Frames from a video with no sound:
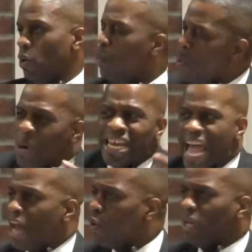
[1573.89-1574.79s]
Will we
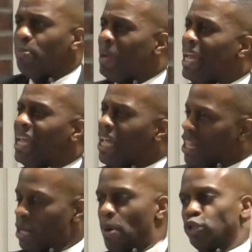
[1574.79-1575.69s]
not only
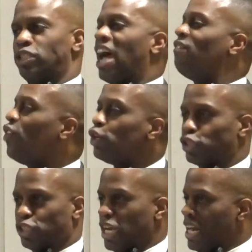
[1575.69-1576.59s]
be the most
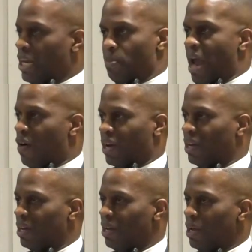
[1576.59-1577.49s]
diverse city in America,